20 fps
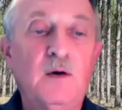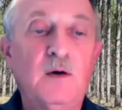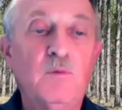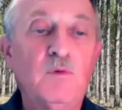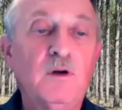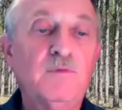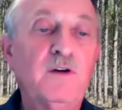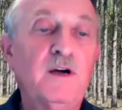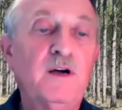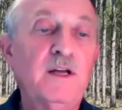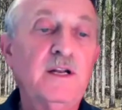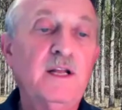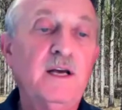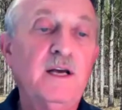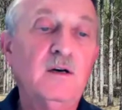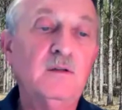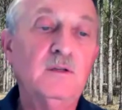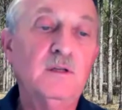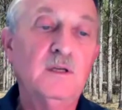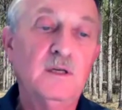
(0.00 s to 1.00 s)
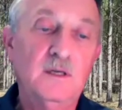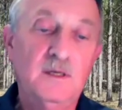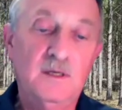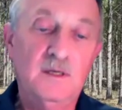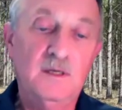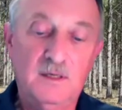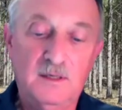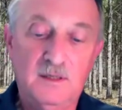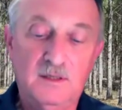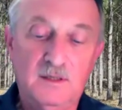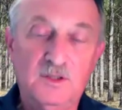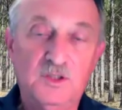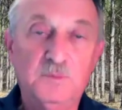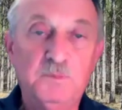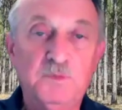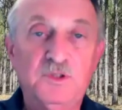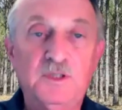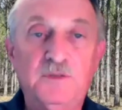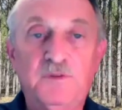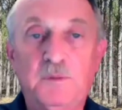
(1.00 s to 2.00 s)
I want to find out the
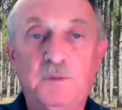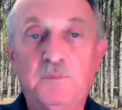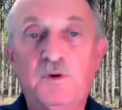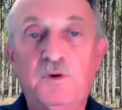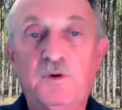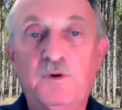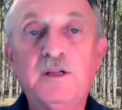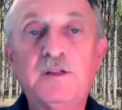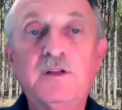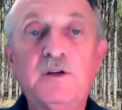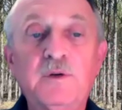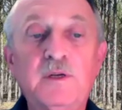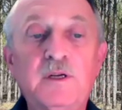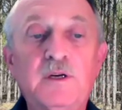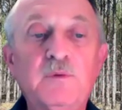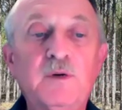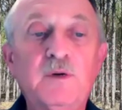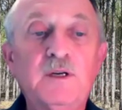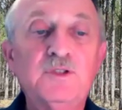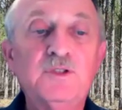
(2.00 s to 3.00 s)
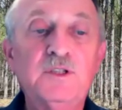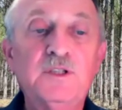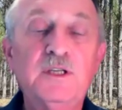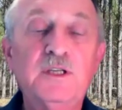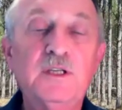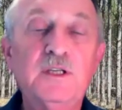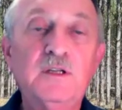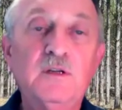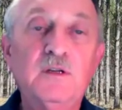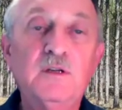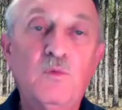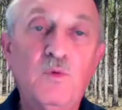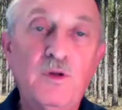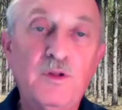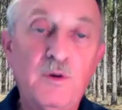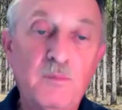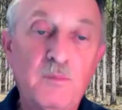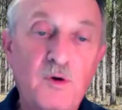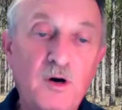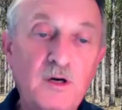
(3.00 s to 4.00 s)
specific product they're interested in,
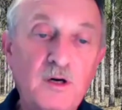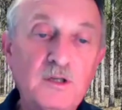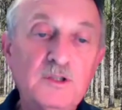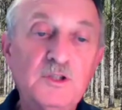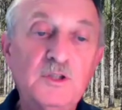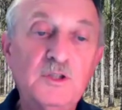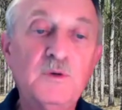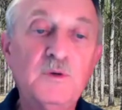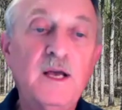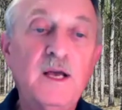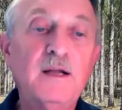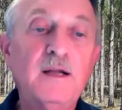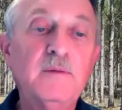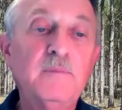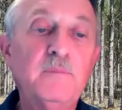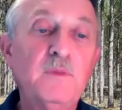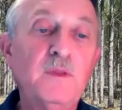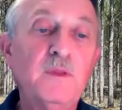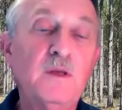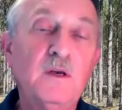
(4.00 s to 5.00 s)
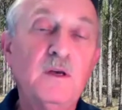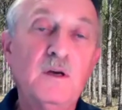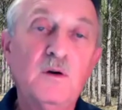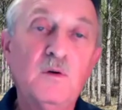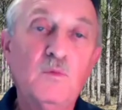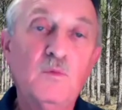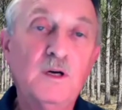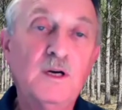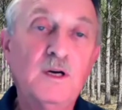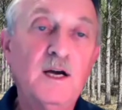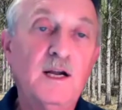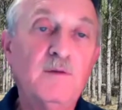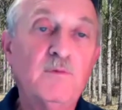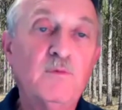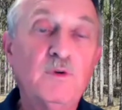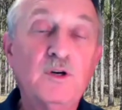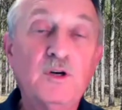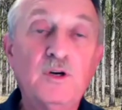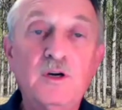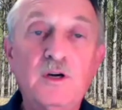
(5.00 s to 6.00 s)
where their markets are at, what kind of
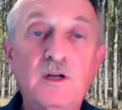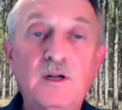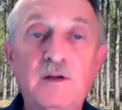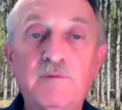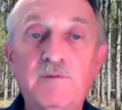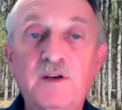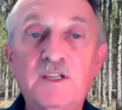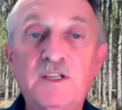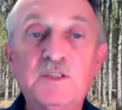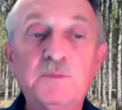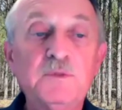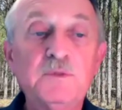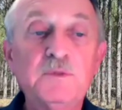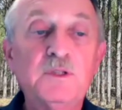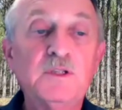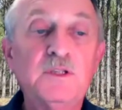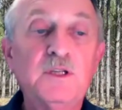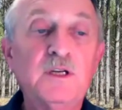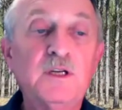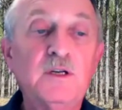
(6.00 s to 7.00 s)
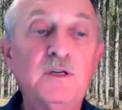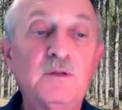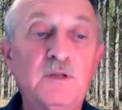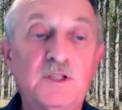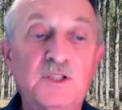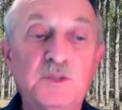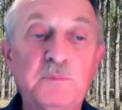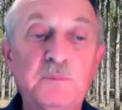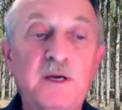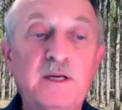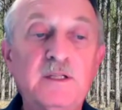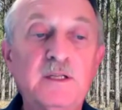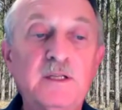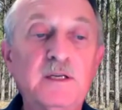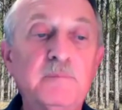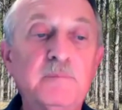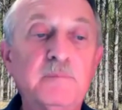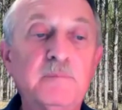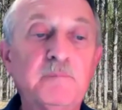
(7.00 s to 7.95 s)
return on investment that they're expecting.